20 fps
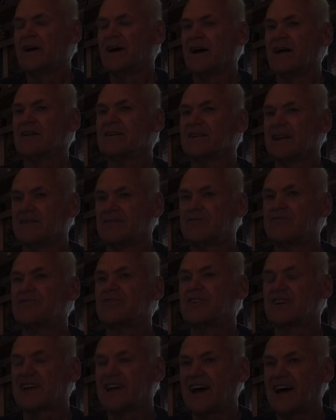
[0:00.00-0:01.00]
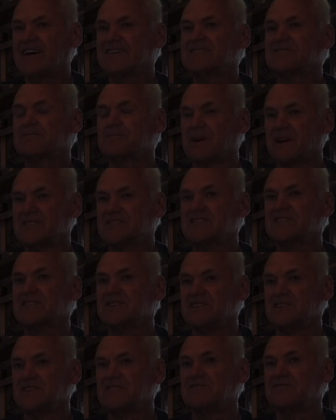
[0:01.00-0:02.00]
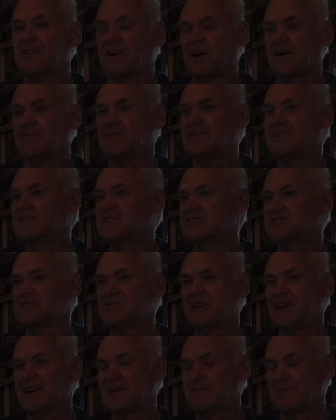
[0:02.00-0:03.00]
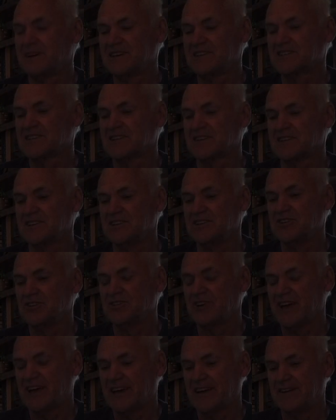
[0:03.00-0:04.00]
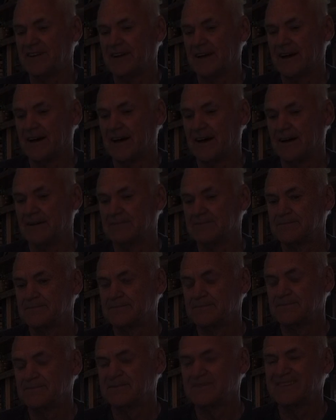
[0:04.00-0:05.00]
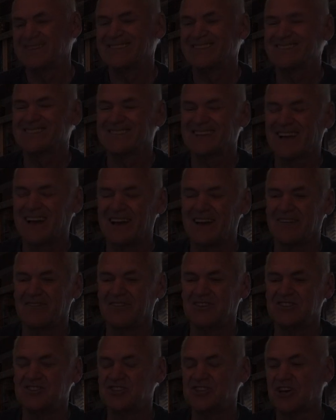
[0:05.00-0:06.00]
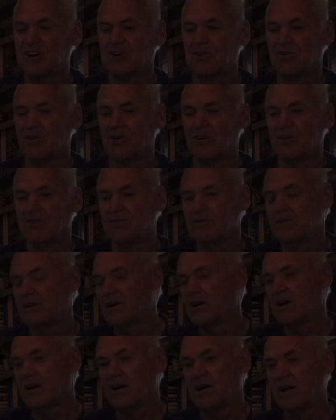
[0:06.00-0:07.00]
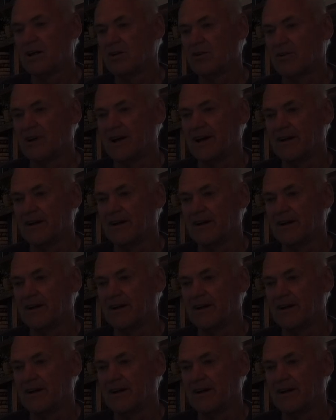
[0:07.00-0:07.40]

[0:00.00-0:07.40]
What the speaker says: Well, the guys basically did farming because you had kind of the general all